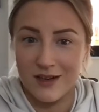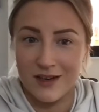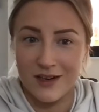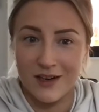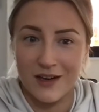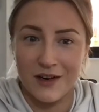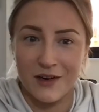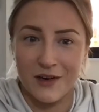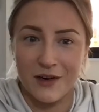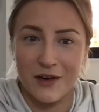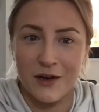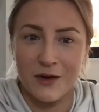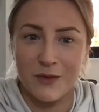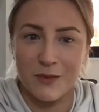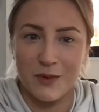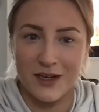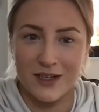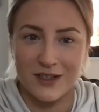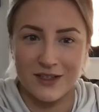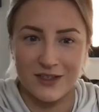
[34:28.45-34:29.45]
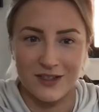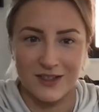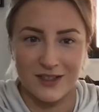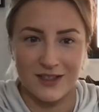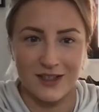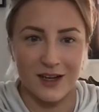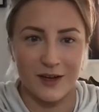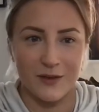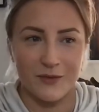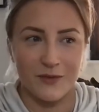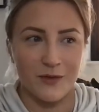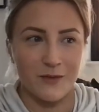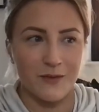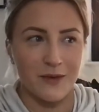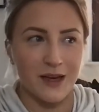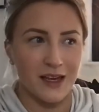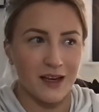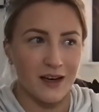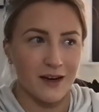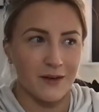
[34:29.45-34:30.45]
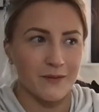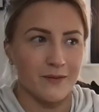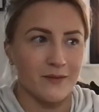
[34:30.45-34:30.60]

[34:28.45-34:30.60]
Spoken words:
I don't know, but it's just like, for me,